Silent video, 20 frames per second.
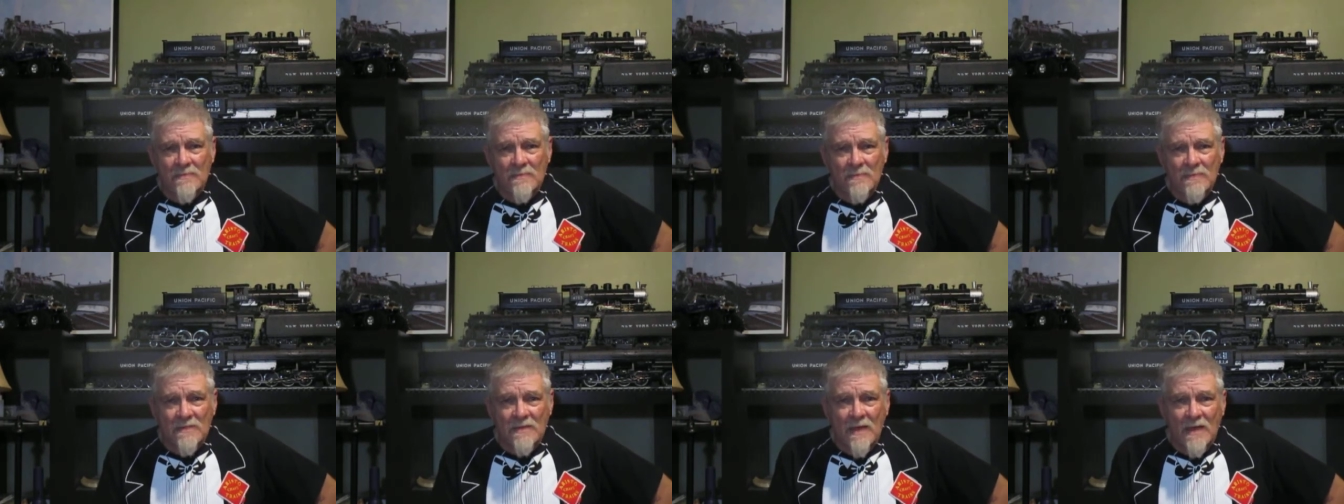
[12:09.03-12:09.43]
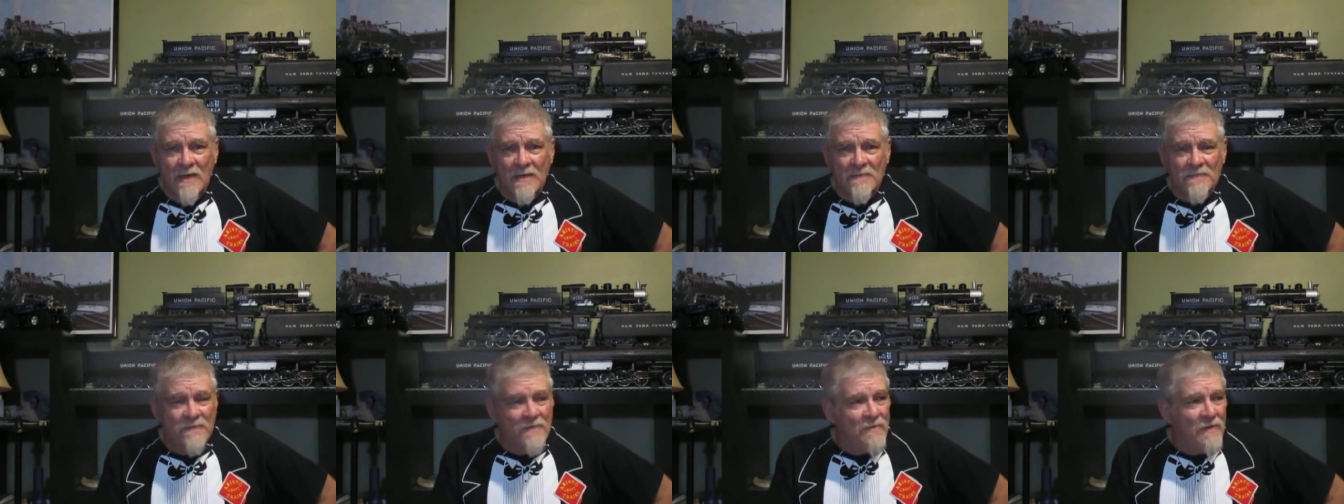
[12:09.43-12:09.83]
the
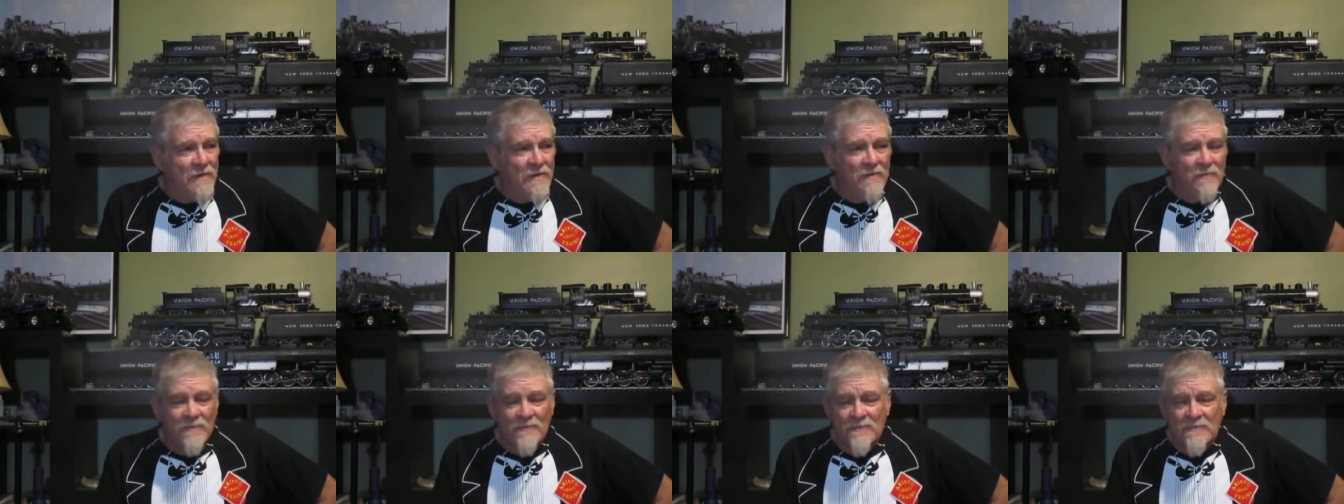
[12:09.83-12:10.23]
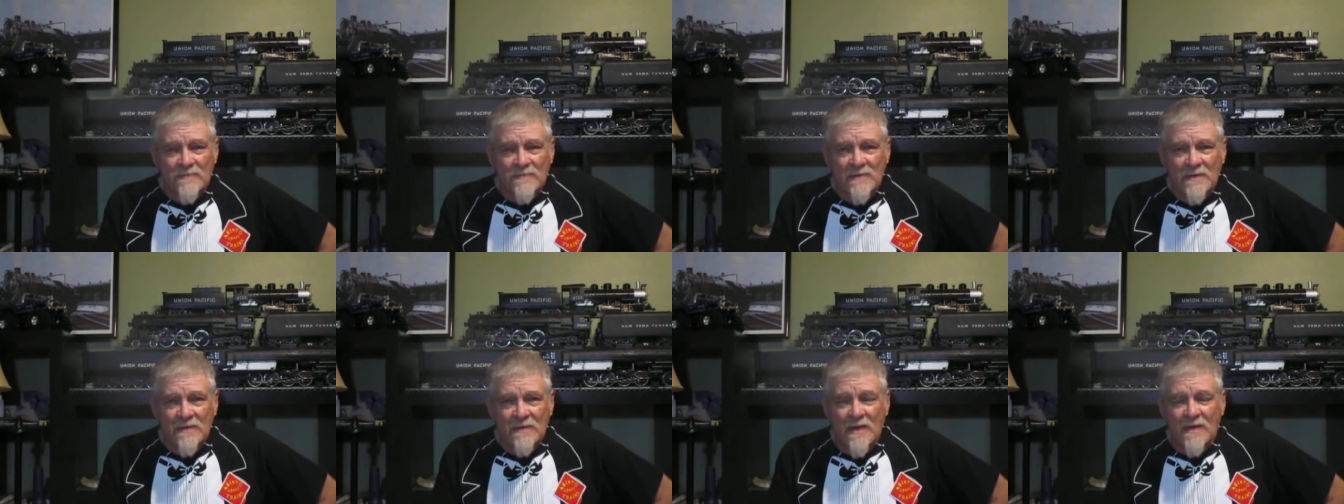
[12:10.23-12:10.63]
guy said well, he
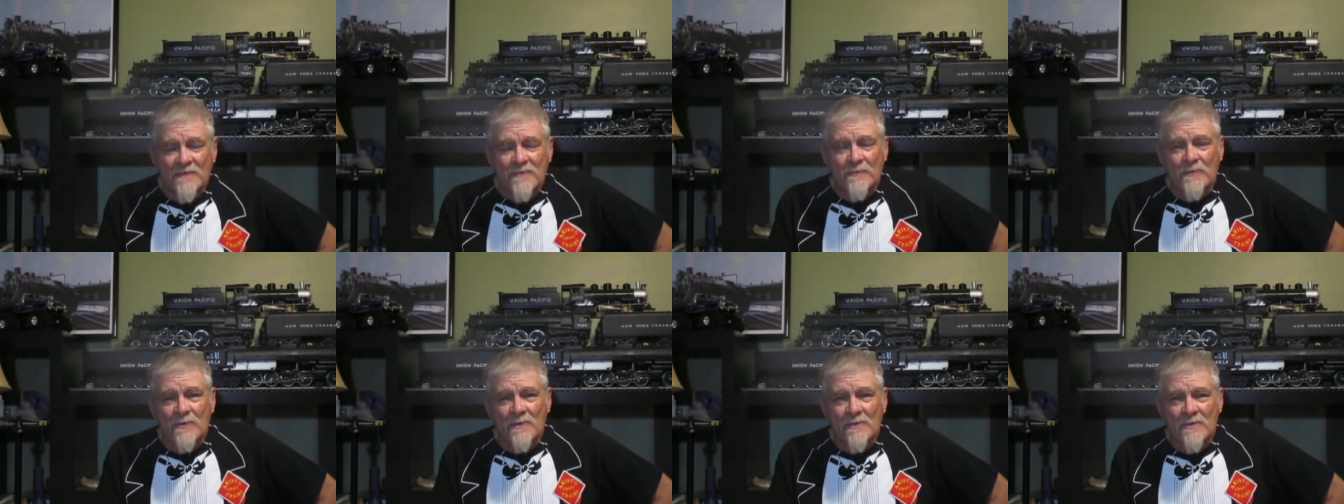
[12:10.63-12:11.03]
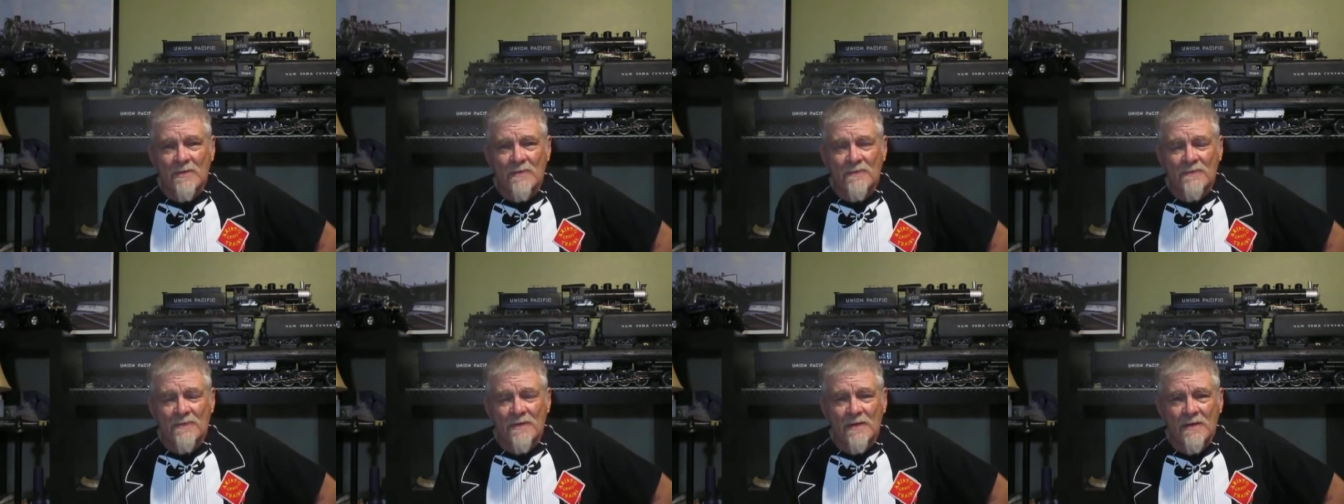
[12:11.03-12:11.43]
was in hospital
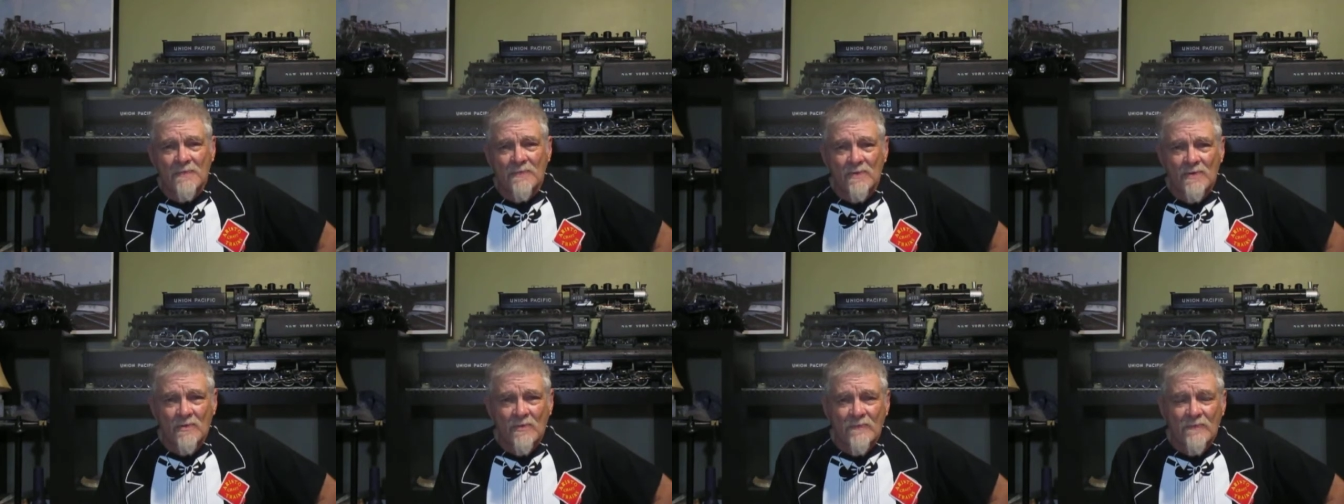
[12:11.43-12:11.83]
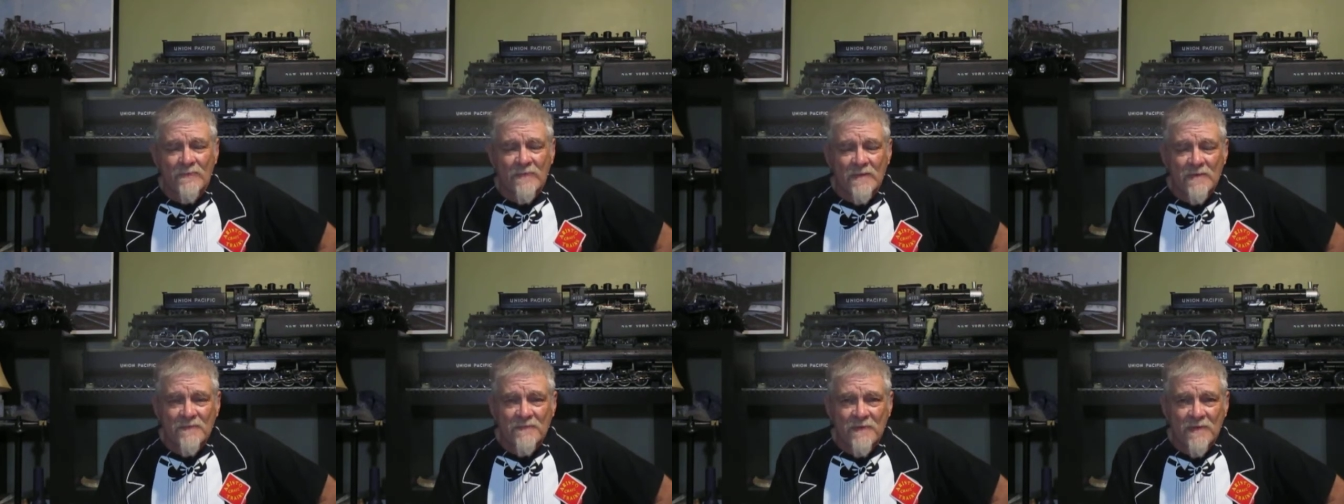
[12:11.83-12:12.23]
all the time during over
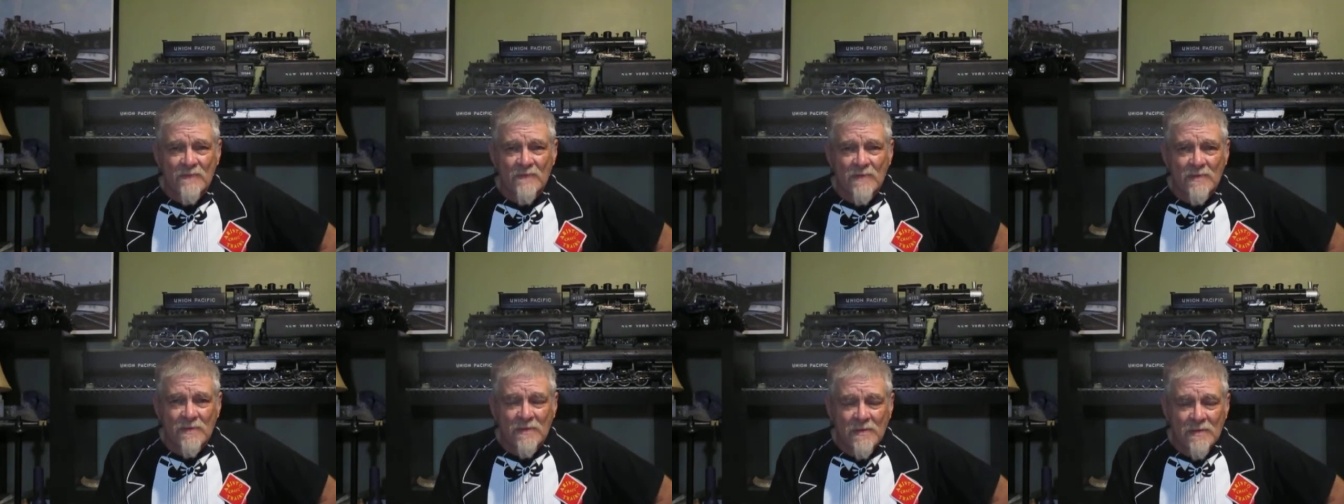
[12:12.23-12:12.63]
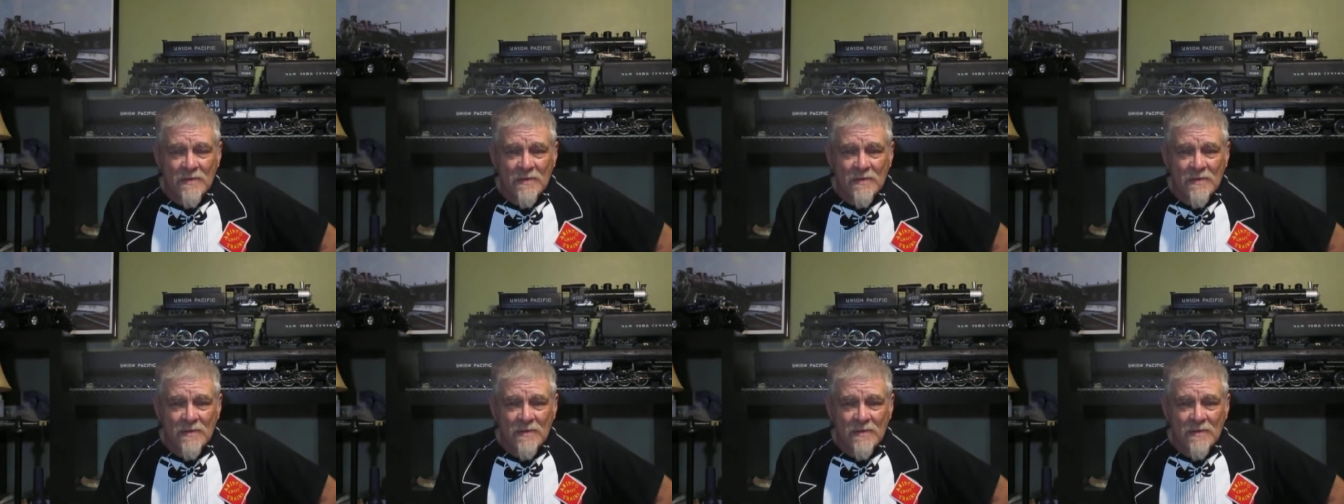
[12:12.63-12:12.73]
Thanksgiving